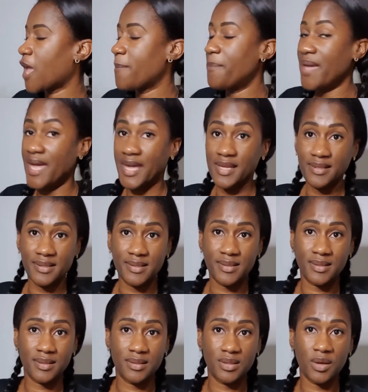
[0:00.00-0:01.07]
paint.
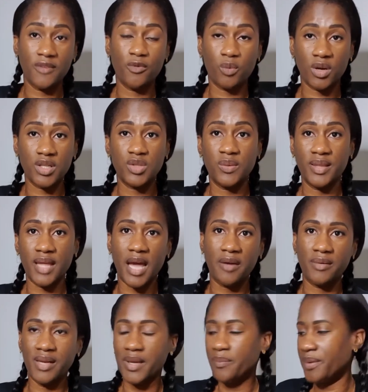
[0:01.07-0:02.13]
So I've worked with
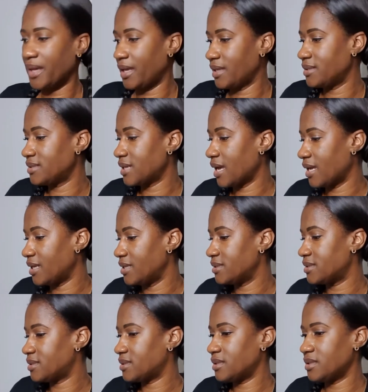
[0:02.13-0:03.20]
acrylic paint, and
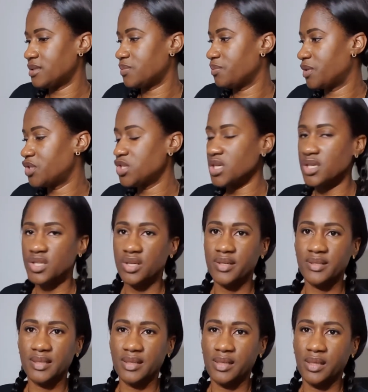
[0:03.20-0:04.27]
it's much easier
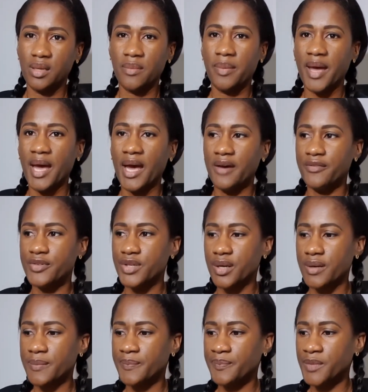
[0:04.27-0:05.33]
to clean up
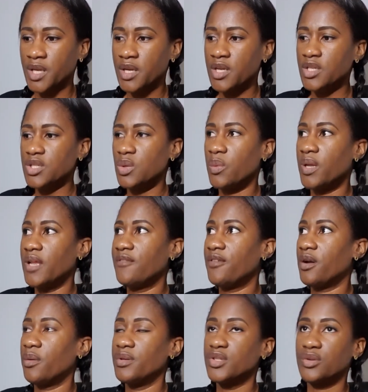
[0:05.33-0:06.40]
after. So whenever
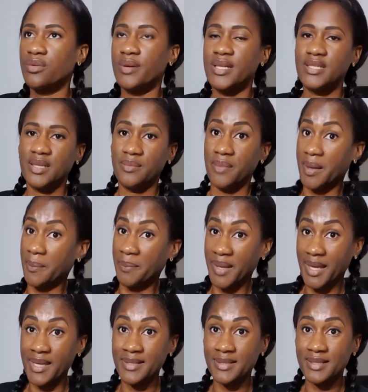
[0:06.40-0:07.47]
I was creating my
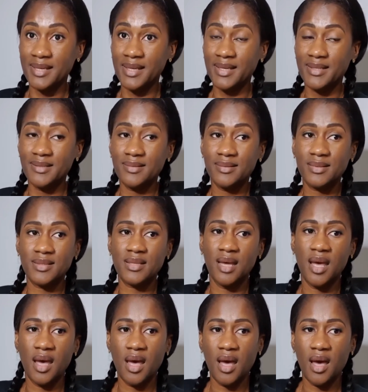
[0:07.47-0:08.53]
paintings,
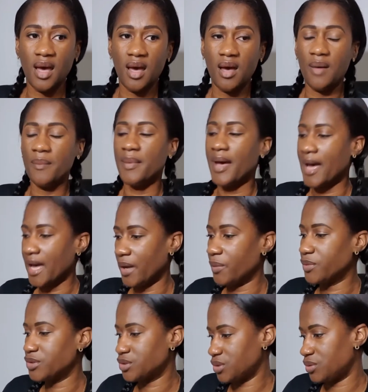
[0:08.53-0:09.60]
I
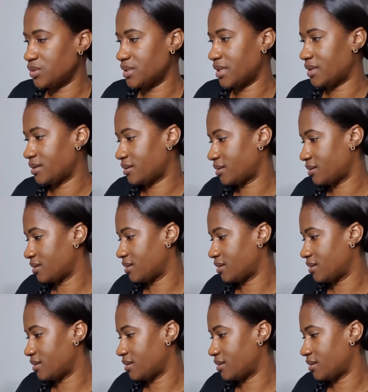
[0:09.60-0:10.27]
was using